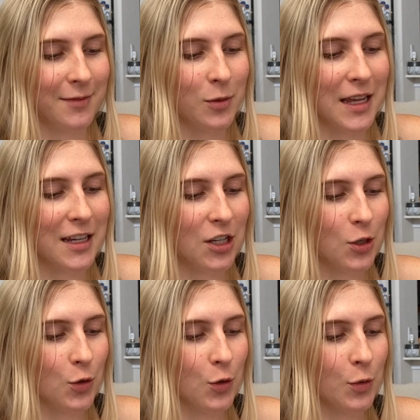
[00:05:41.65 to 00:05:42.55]
No thank
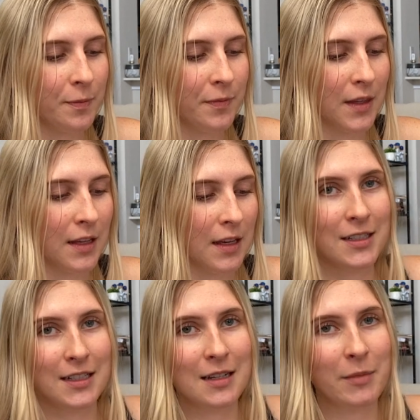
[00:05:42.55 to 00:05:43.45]
you. I
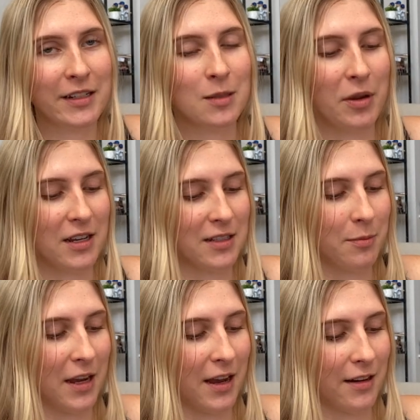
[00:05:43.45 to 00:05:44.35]
just need my
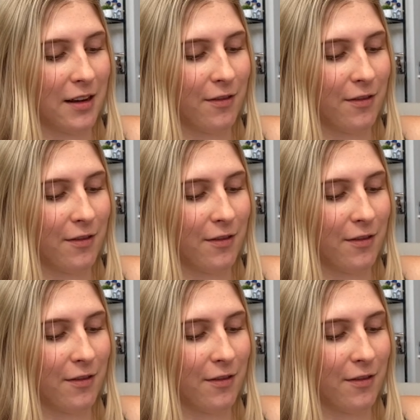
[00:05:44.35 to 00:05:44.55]
space, man.